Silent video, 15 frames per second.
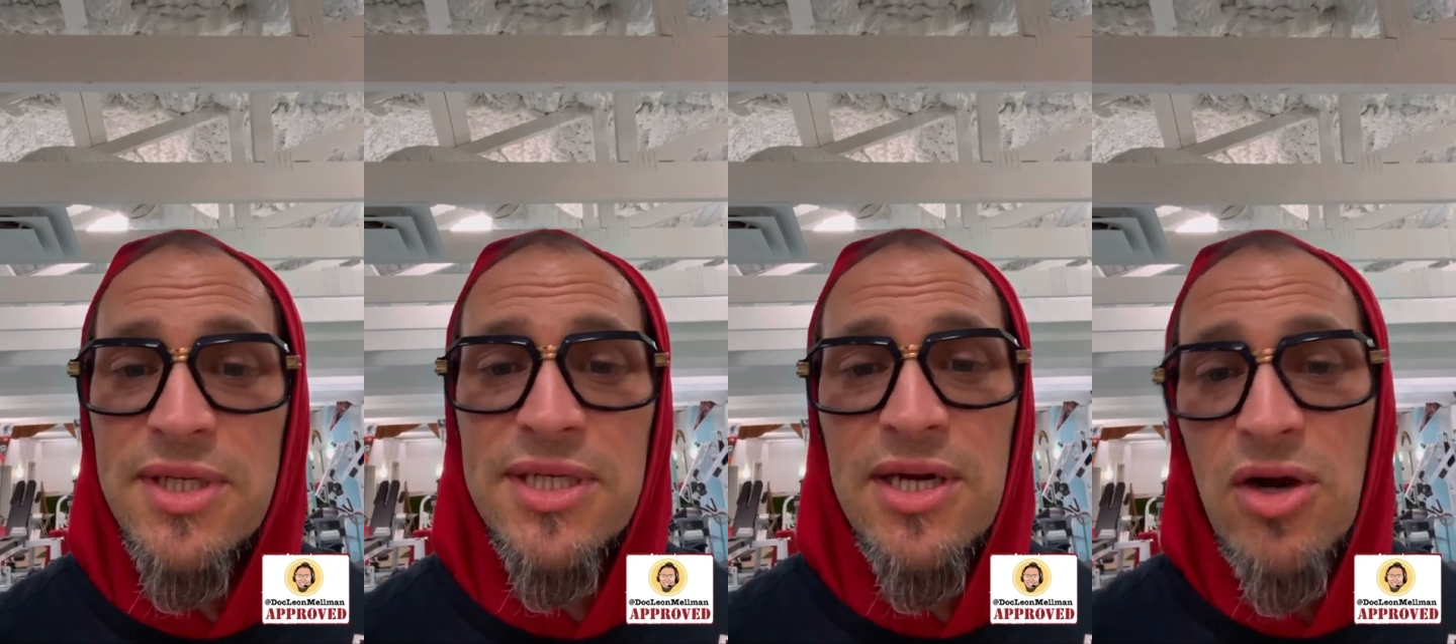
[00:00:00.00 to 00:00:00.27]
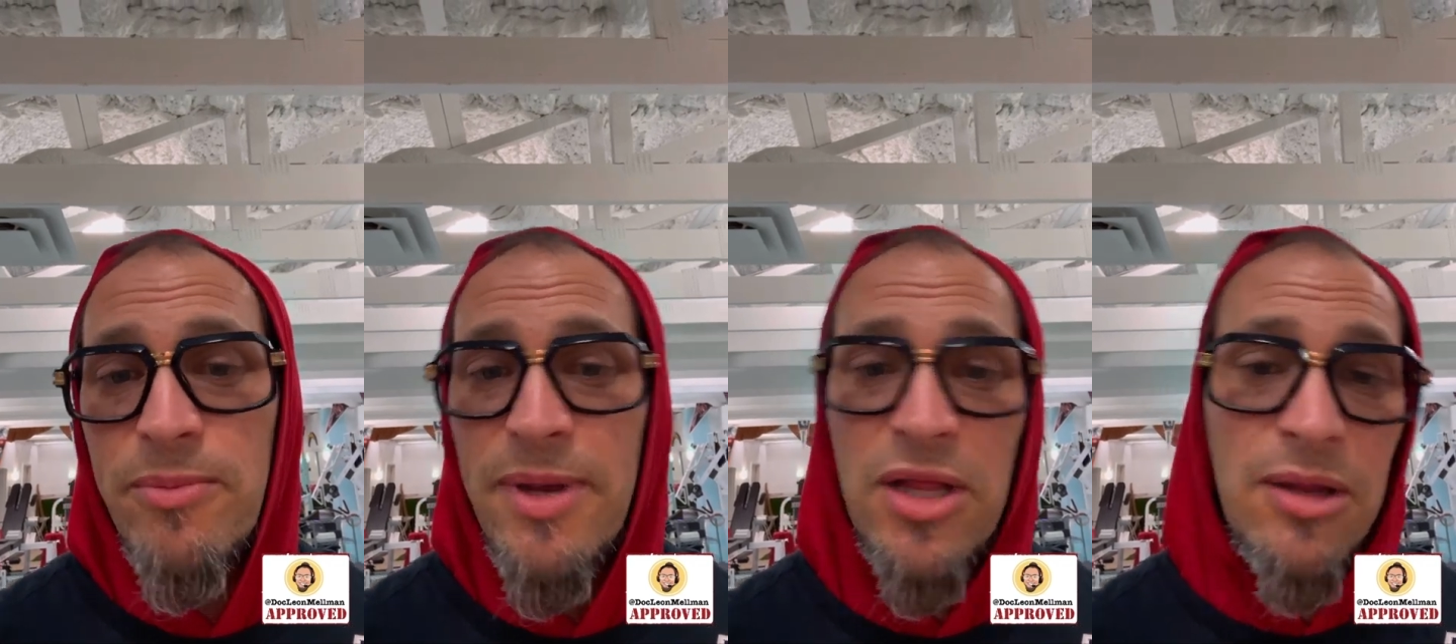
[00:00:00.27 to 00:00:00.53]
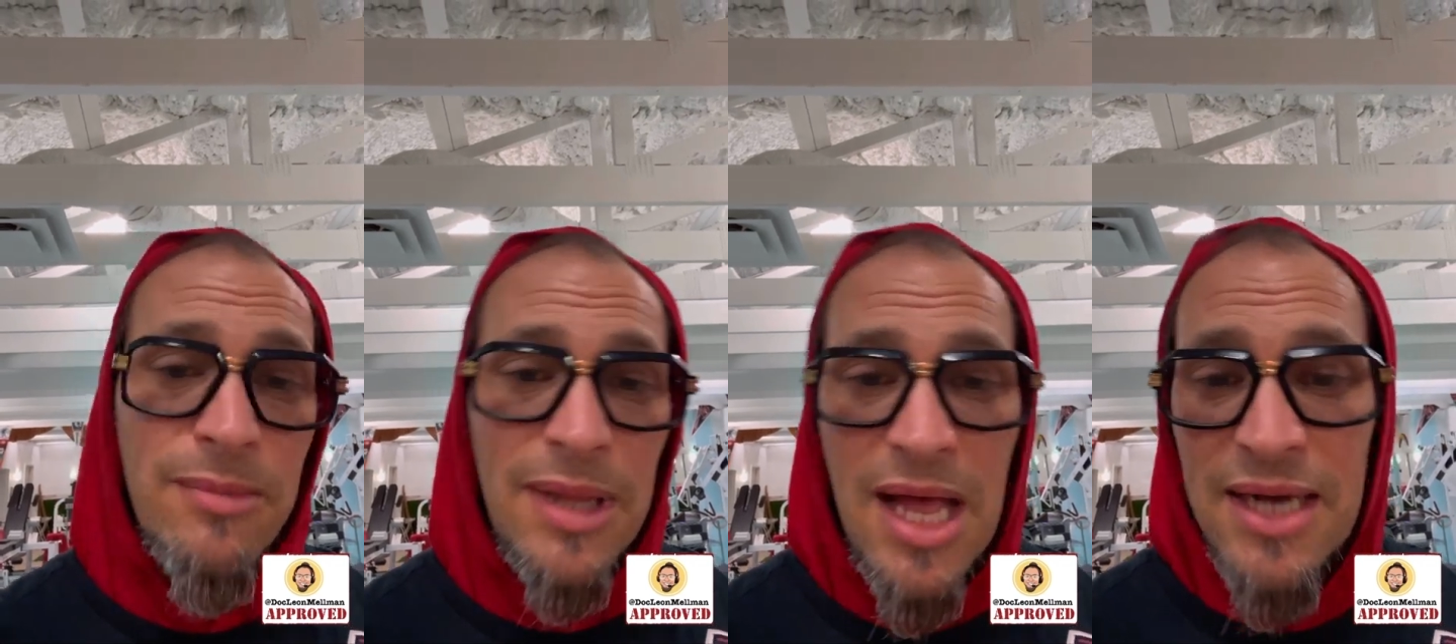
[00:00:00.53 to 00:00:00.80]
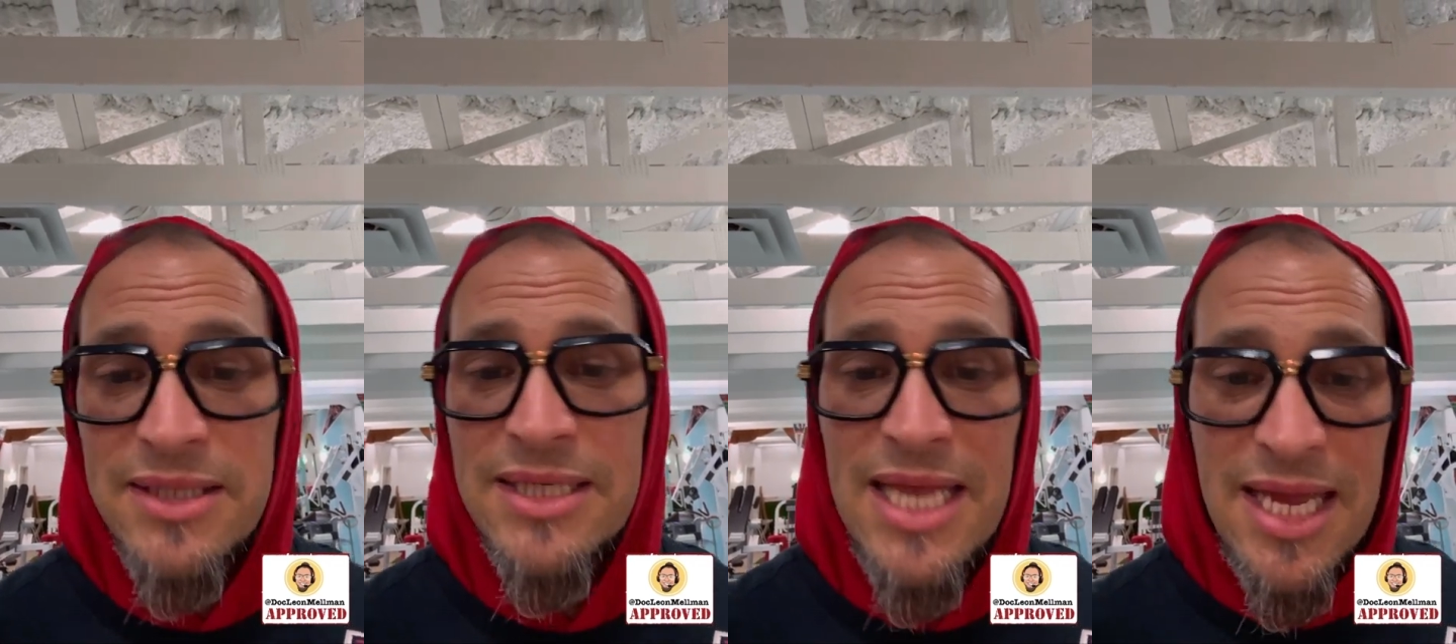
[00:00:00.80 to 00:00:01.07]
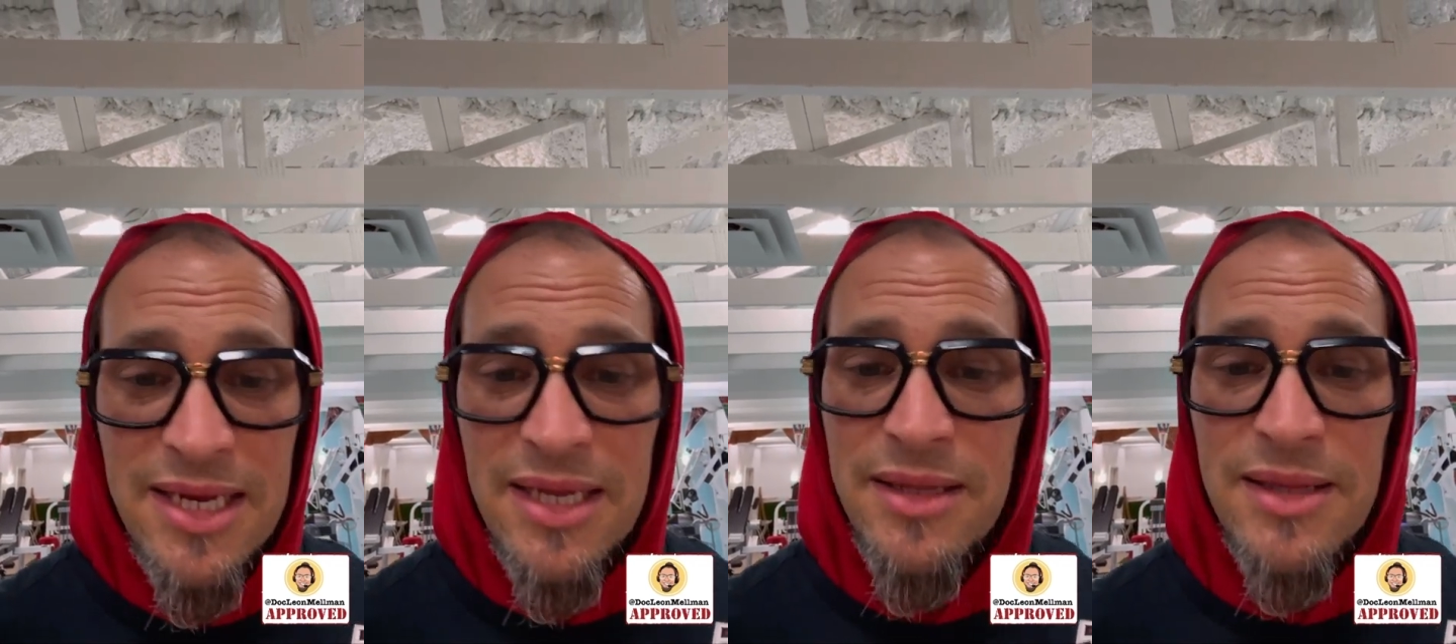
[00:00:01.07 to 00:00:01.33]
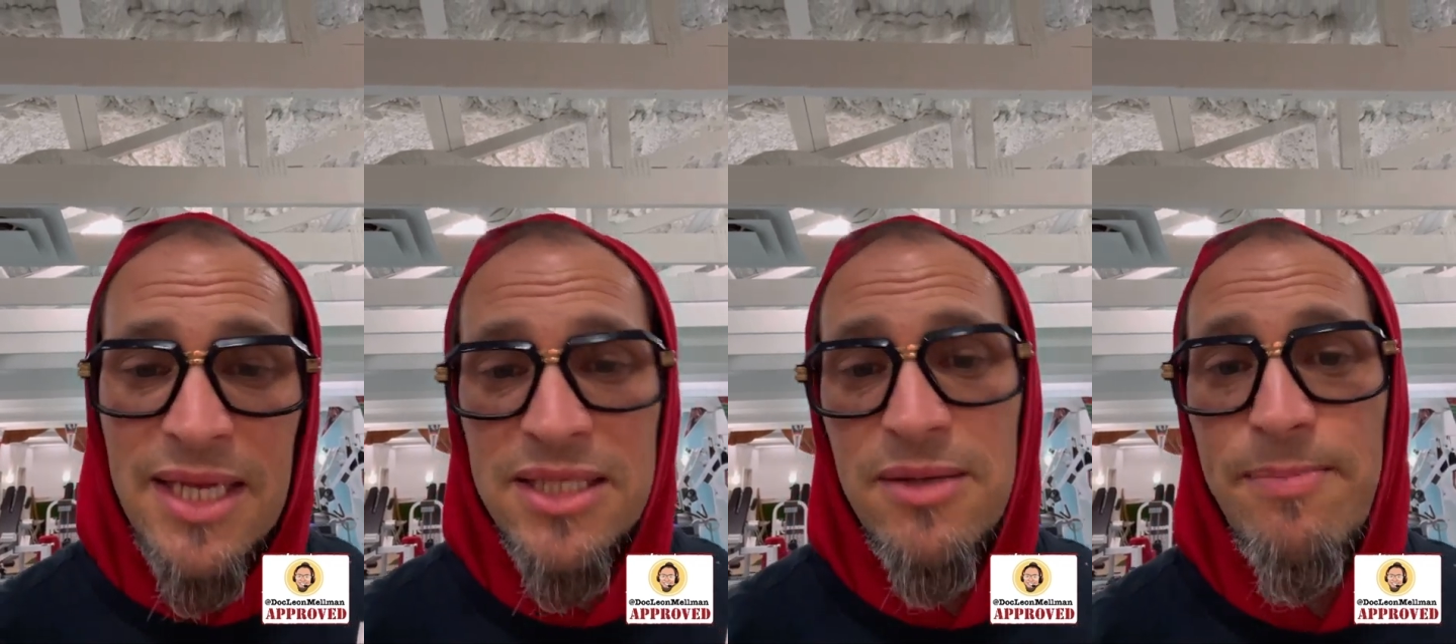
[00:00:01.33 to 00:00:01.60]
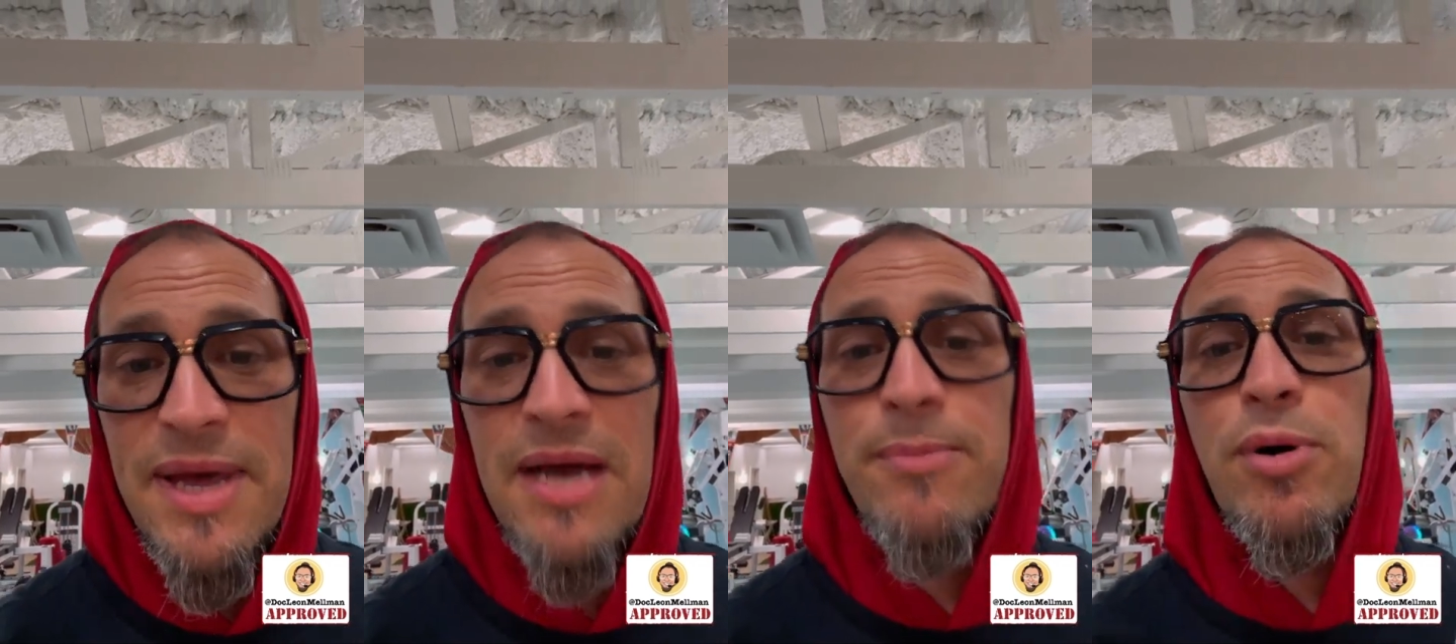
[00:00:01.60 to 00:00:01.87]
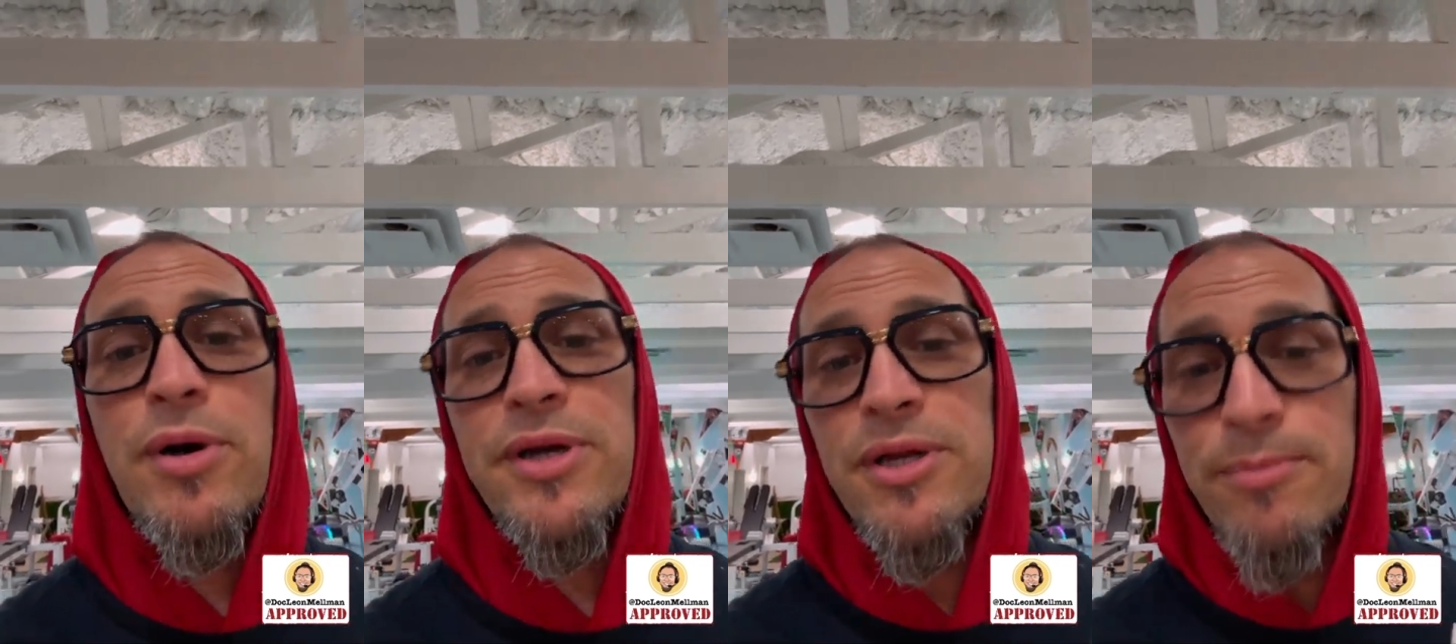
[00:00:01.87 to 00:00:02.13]
cerebellum locks that in. That's the back
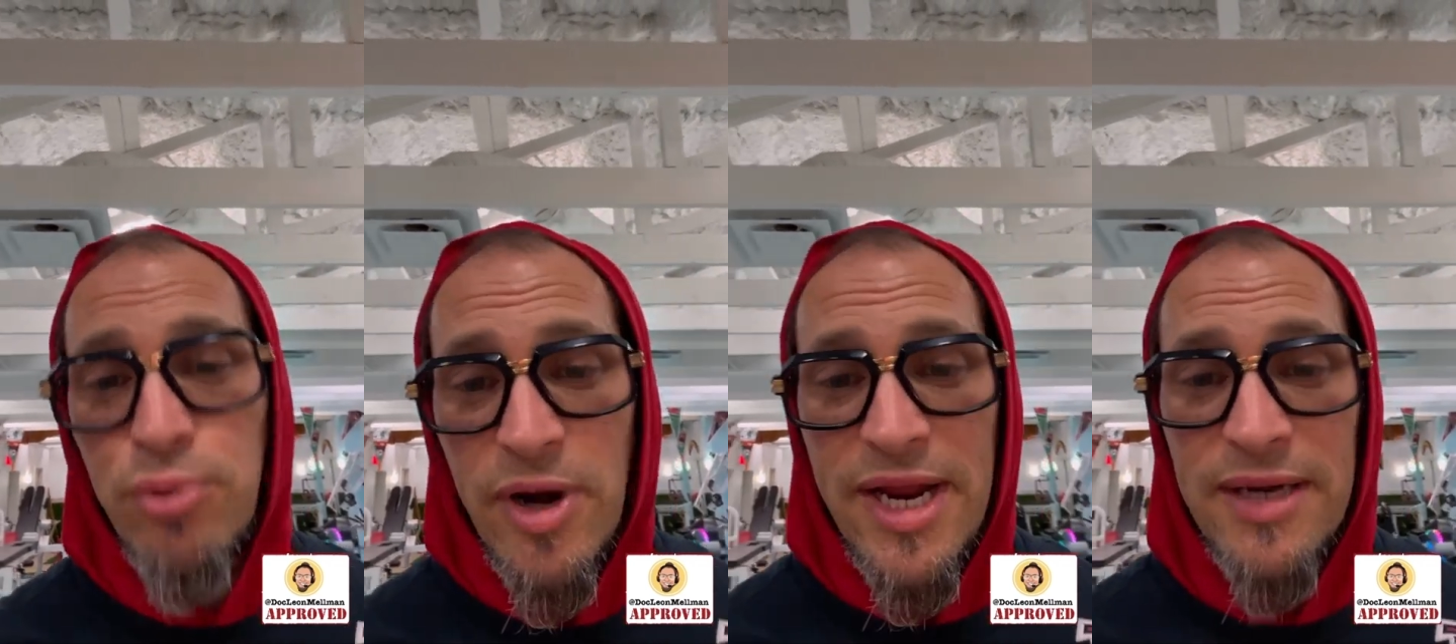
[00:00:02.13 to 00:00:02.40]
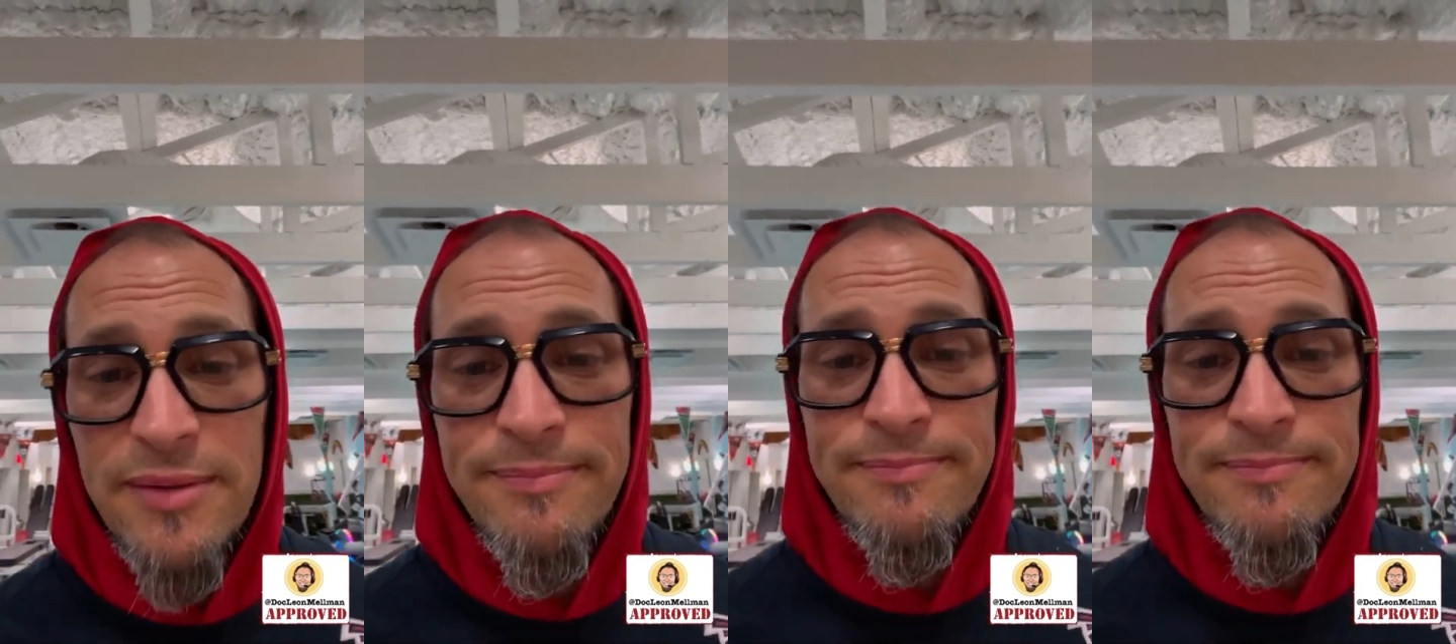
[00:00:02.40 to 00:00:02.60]
part of your brain.